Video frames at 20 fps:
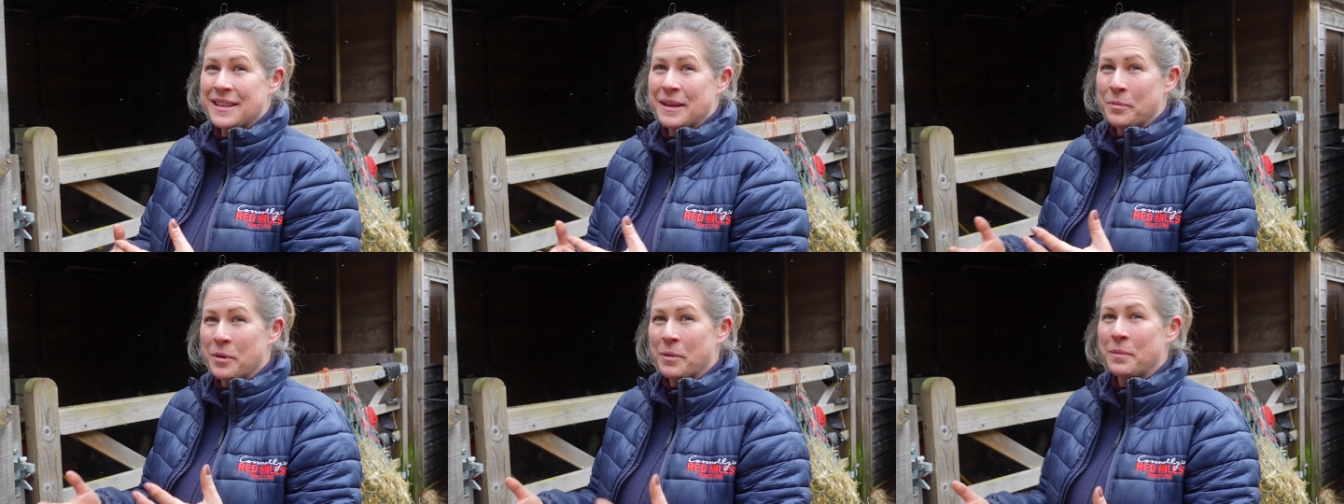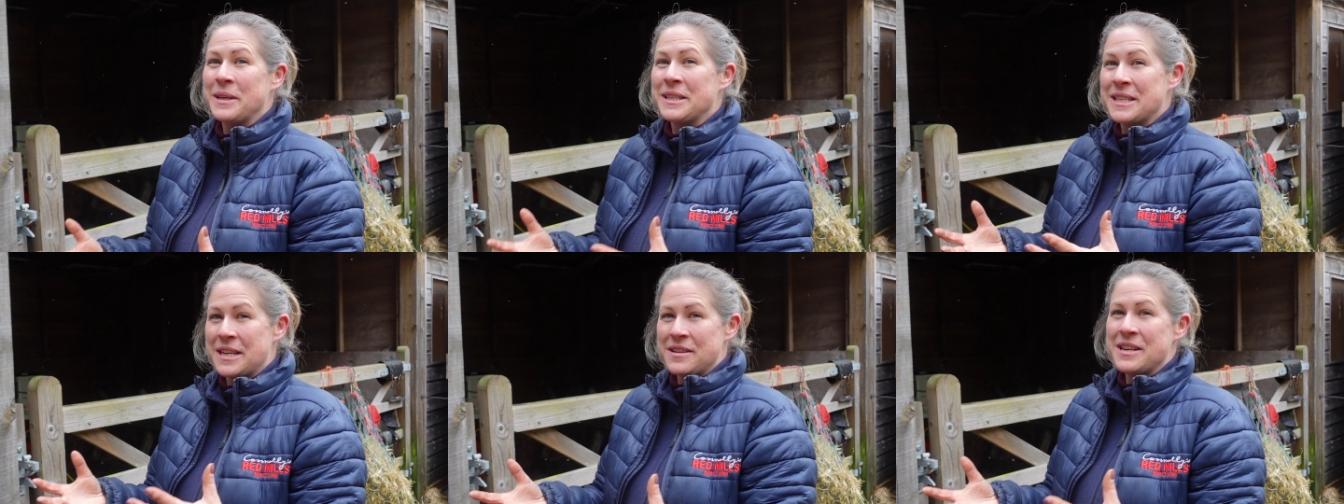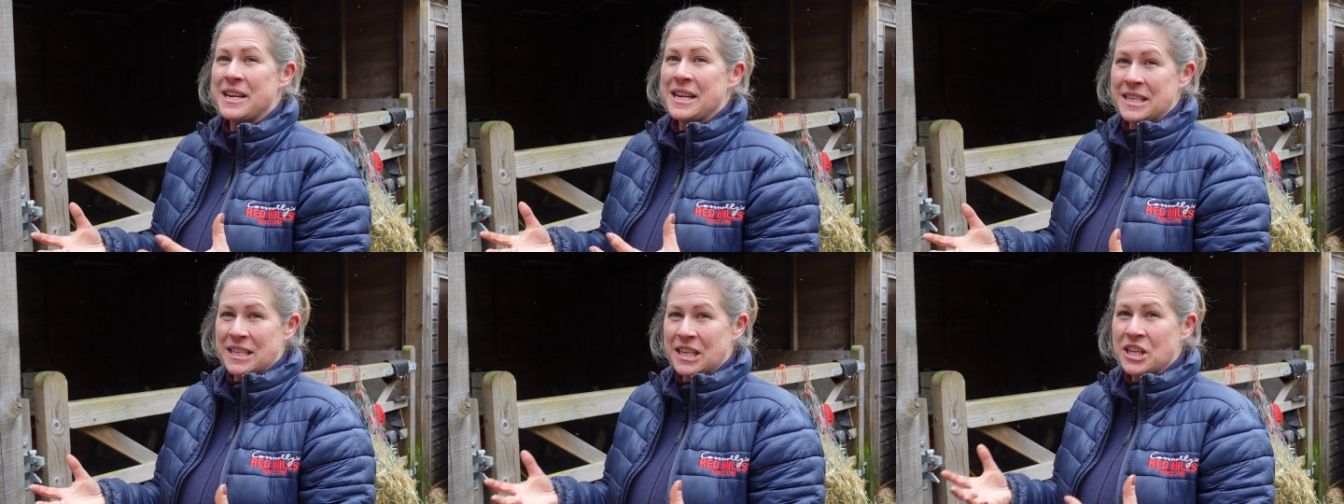They probably don't
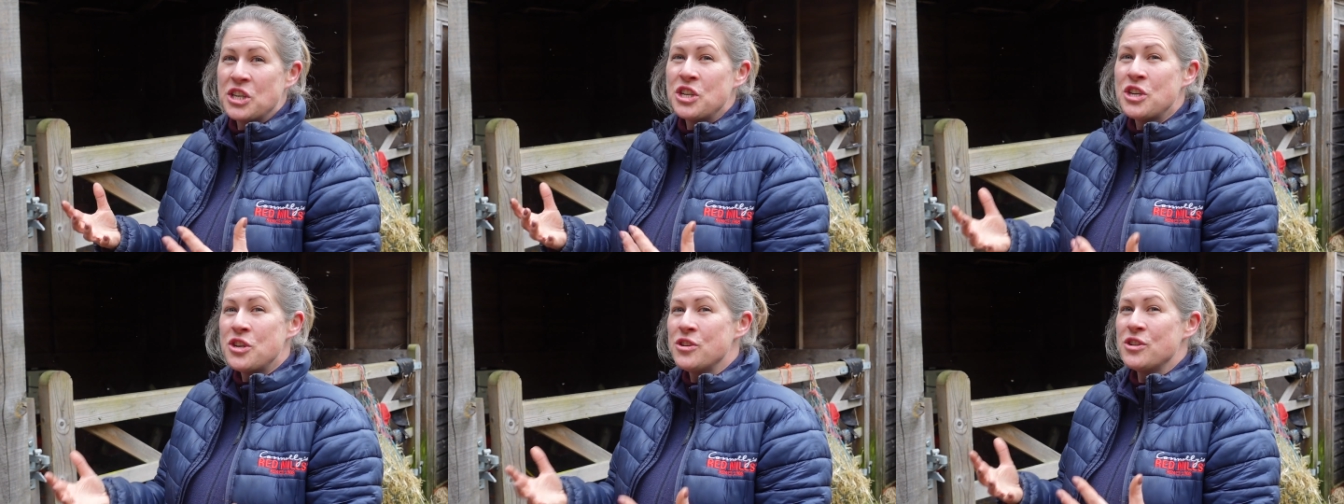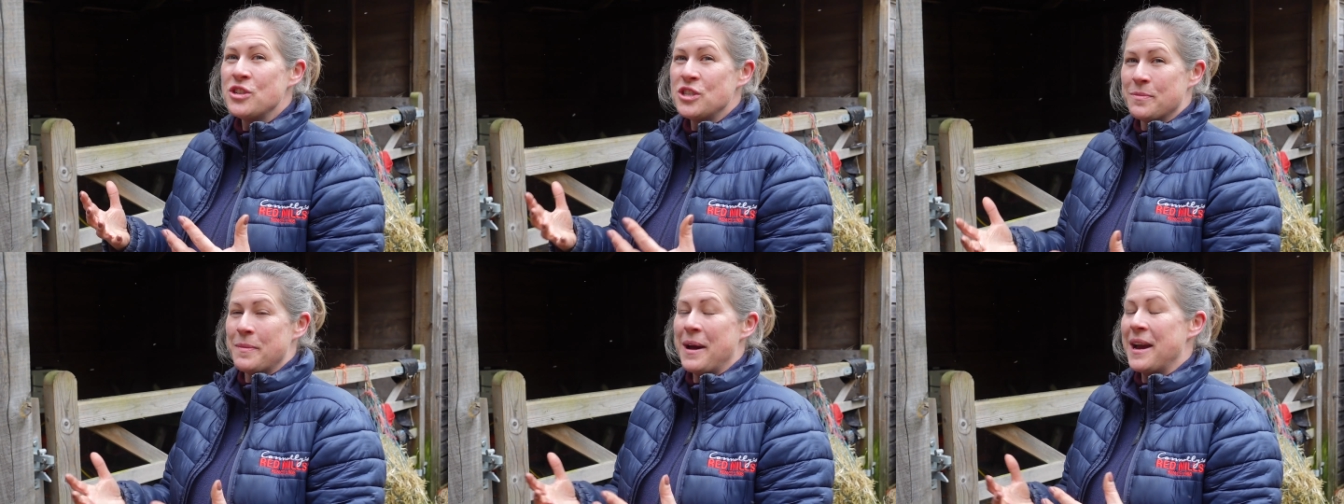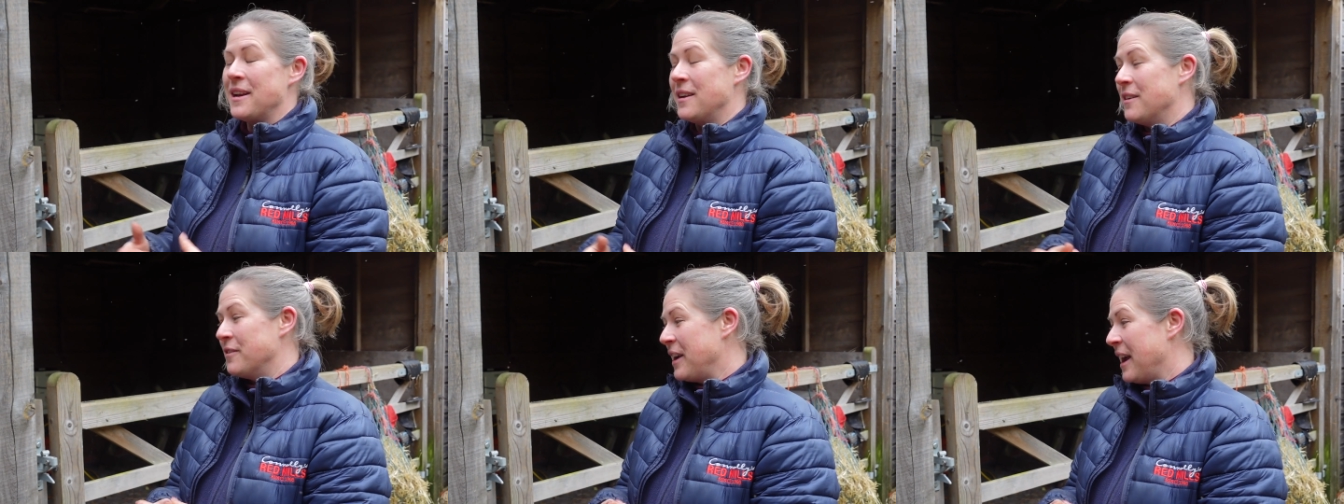need a huge
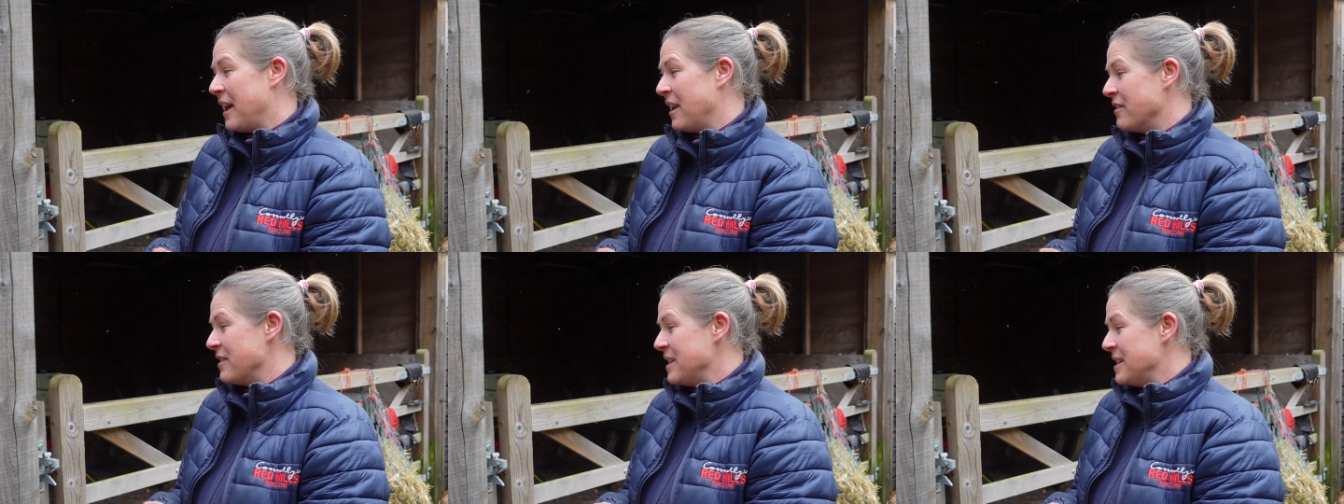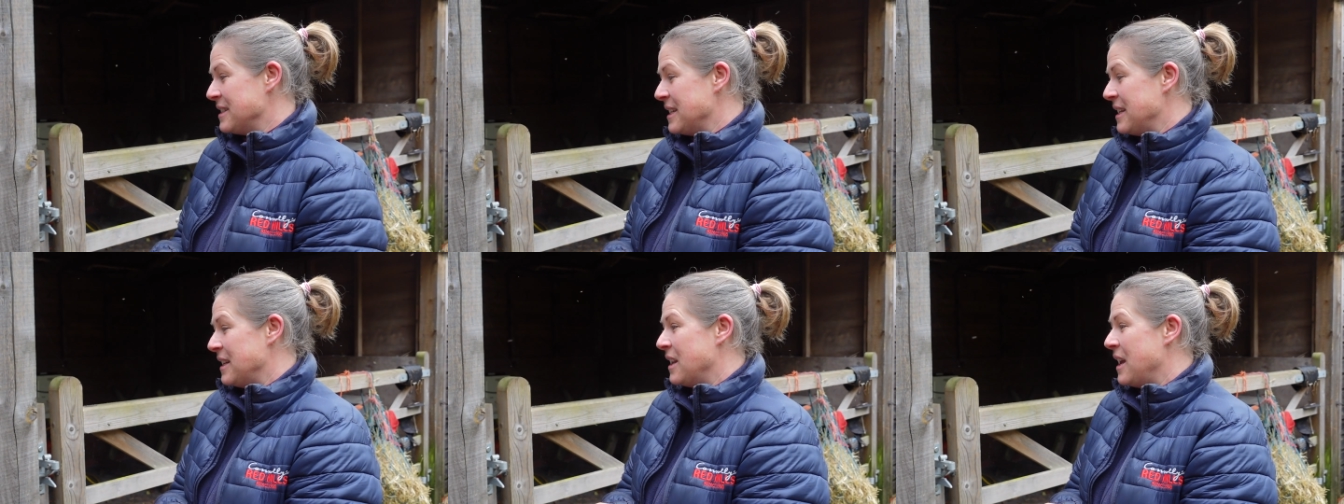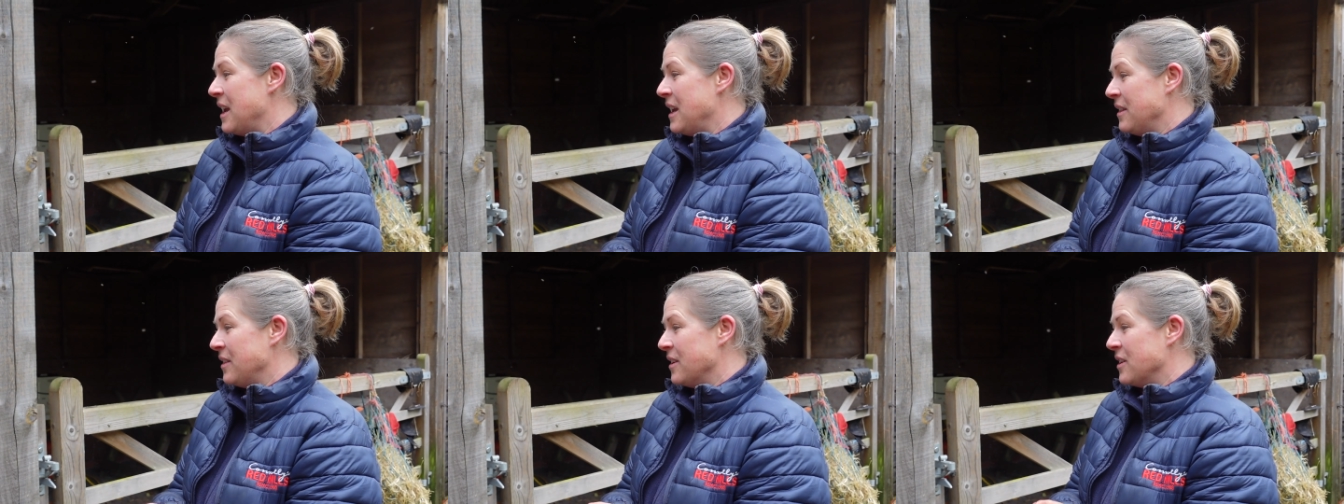amount of calories
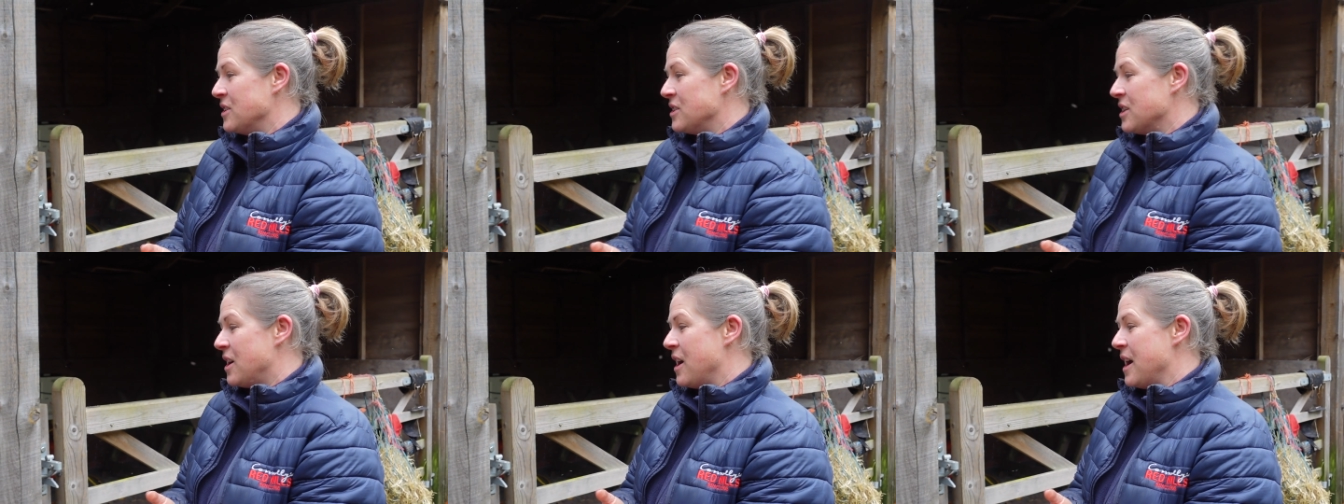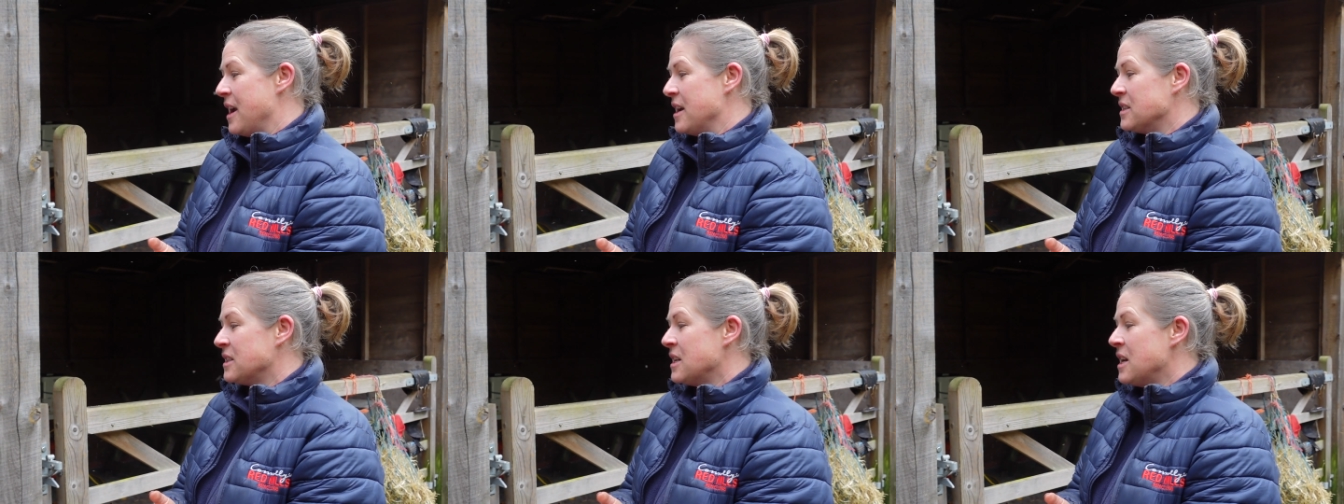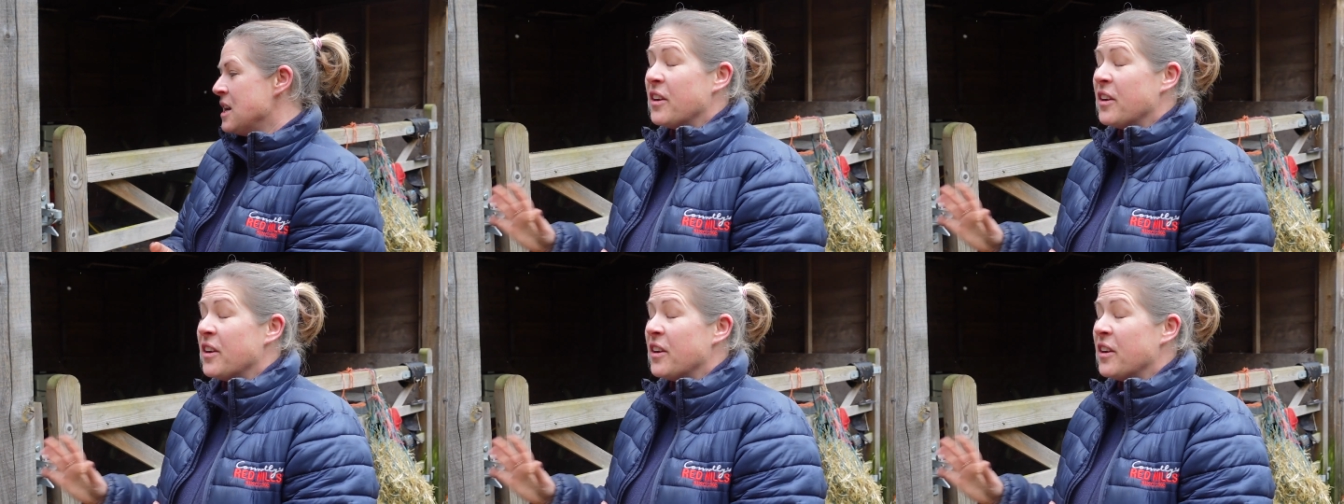in their diet.